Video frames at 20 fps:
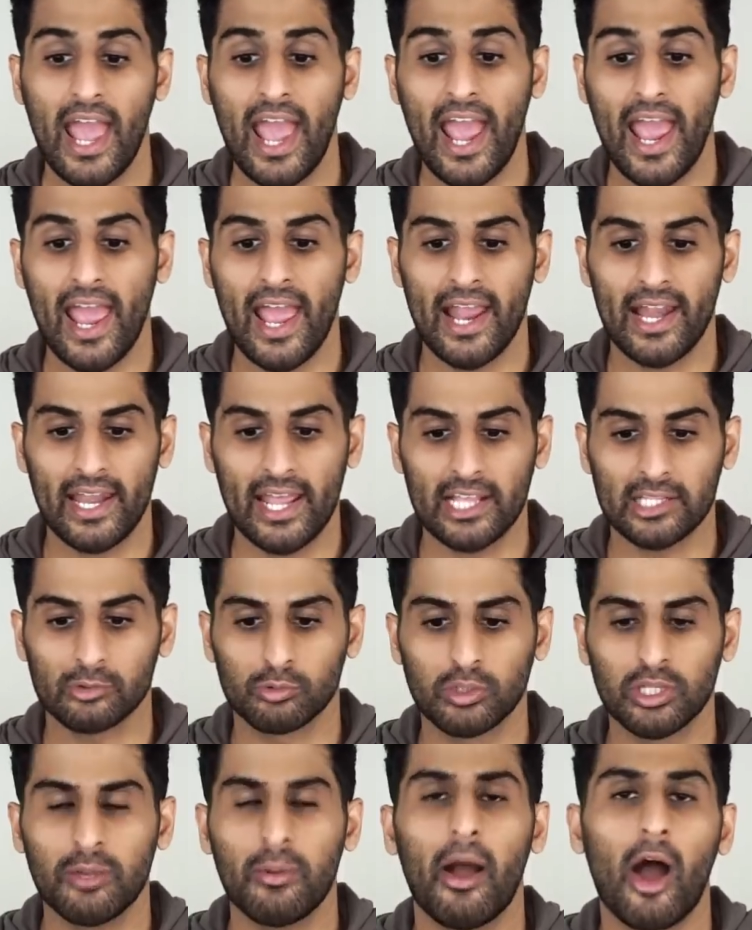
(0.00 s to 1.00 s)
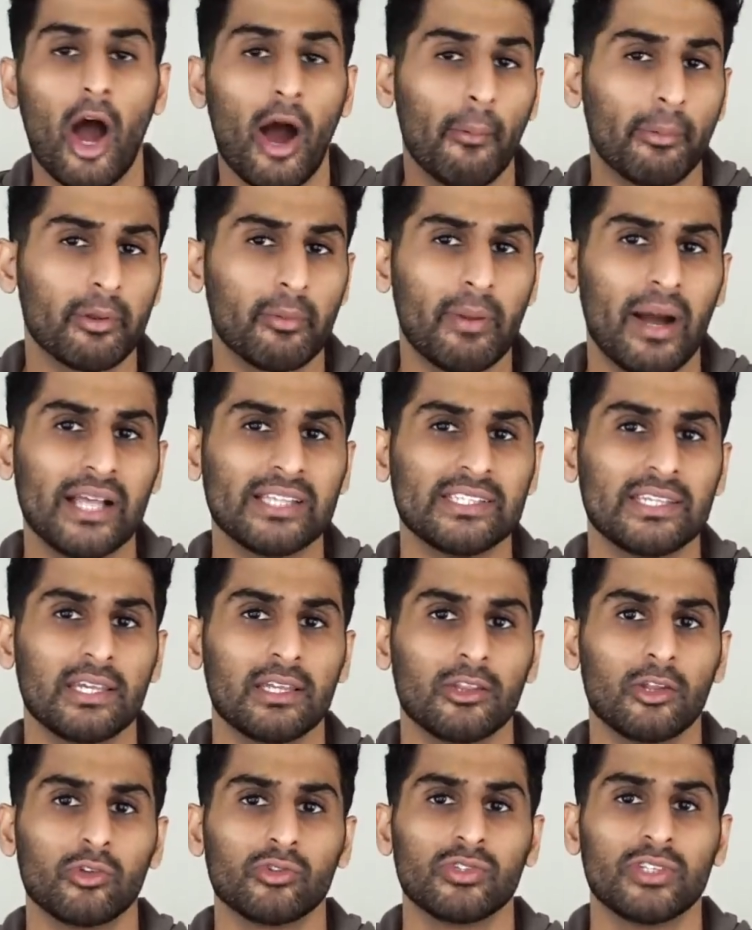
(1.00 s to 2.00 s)
And it's really about
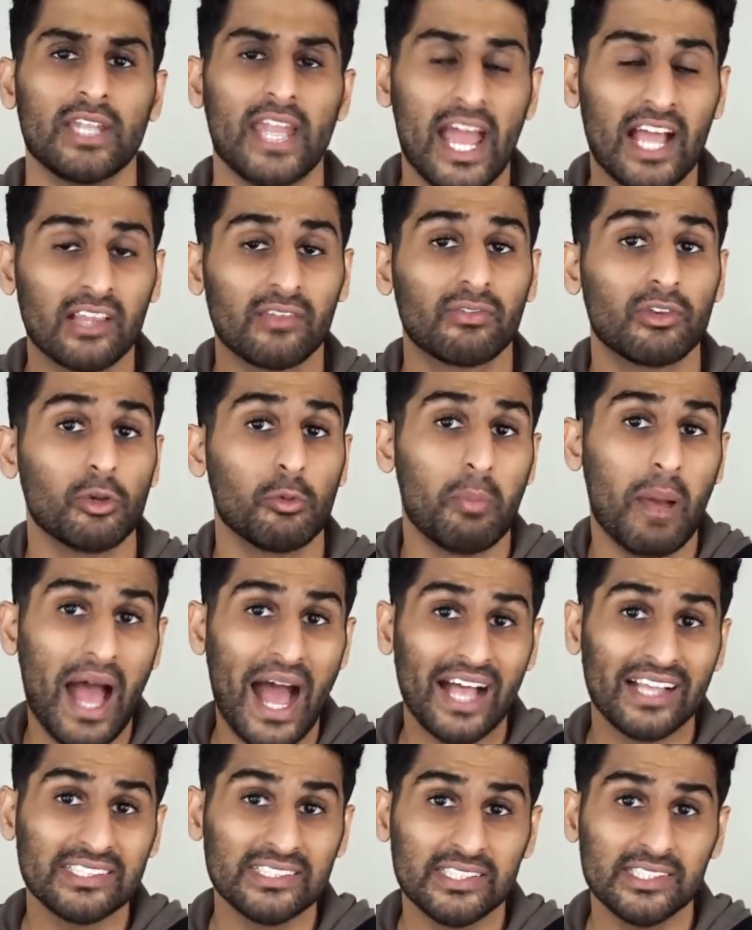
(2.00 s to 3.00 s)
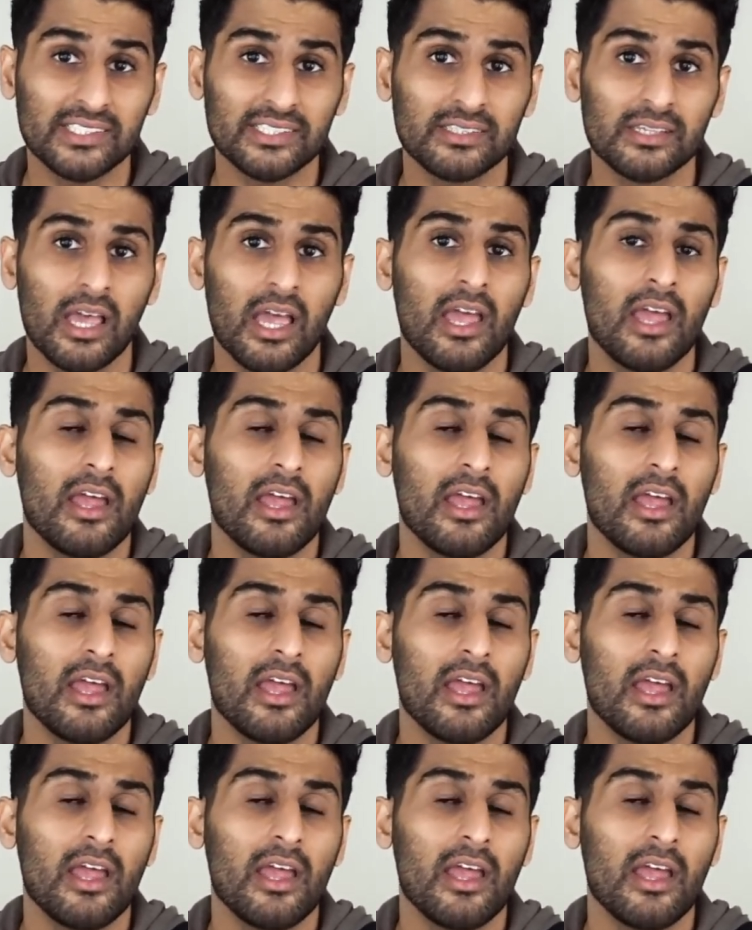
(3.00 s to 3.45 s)
optimizing those next few passes.